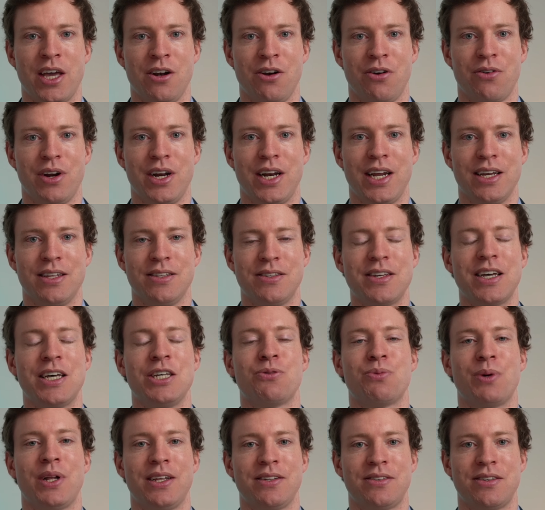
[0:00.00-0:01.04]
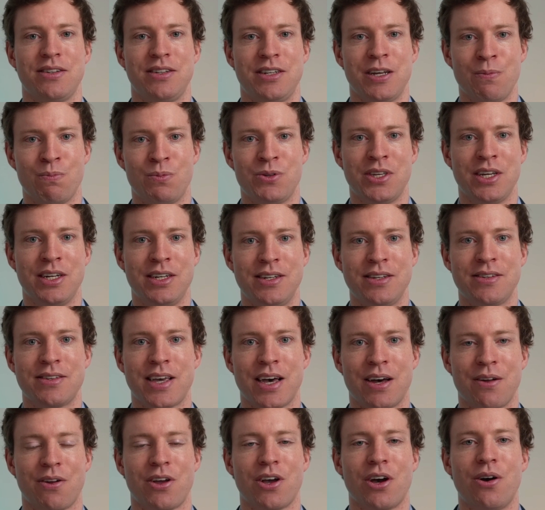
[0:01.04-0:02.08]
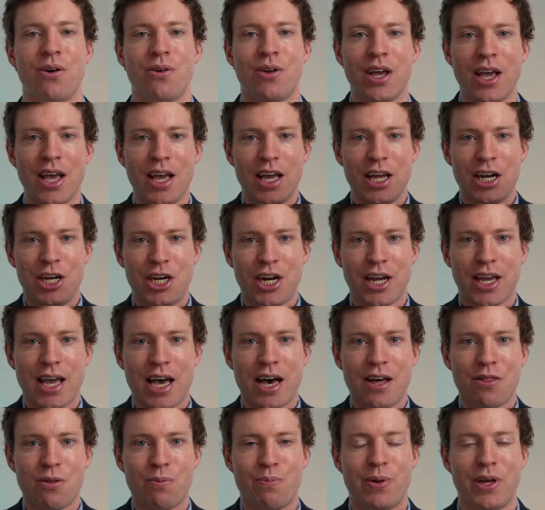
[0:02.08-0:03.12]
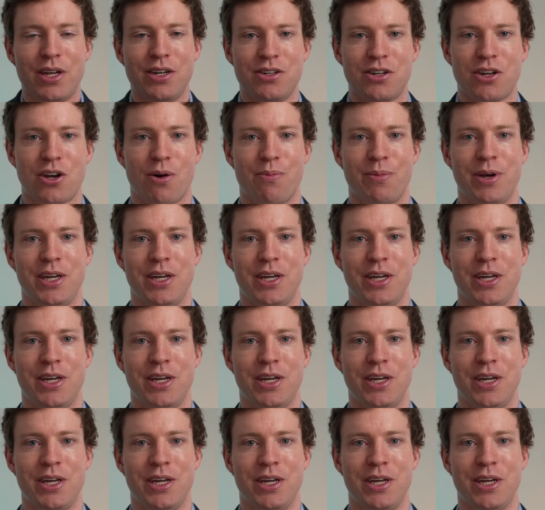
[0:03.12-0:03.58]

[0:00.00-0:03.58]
their ingredients as well as a 10% discount code, check out the pinned